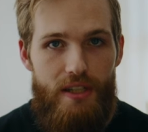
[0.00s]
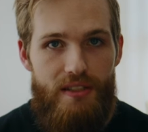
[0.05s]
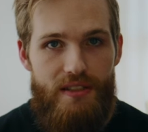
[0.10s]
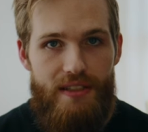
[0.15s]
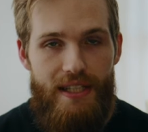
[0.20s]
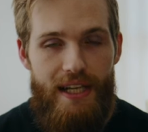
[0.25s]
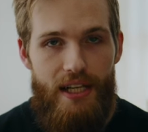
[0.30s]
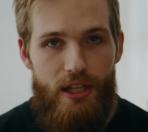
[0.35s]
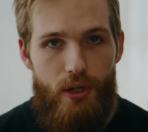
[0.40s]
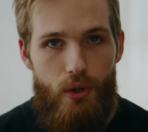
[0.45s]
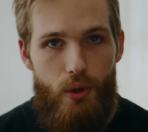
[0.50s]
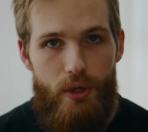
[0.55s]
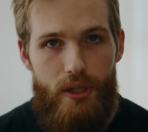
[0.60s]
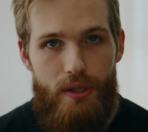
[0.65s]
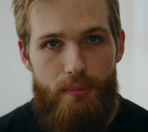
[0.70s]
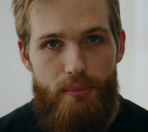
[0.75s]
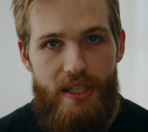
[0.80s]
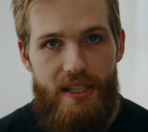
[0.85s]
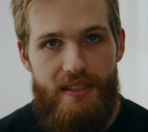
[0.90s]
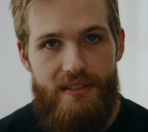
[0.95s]
in this
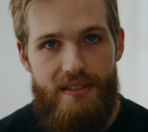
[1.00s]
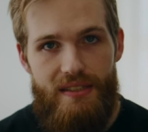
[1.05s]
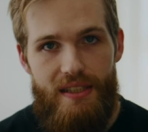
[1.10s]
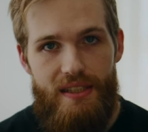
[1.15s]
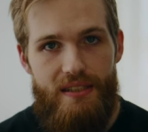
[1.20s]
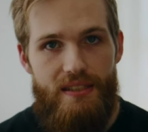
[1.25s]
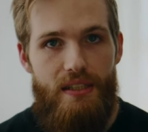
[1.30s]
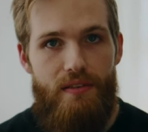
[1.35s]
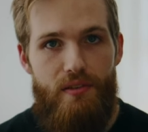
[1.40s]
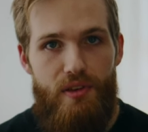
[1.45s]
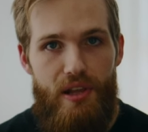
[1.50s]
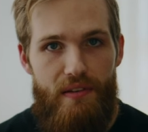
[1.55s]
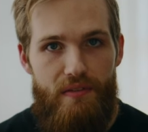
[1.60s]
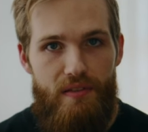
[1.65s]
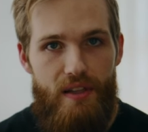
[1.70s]
category, because it does give you that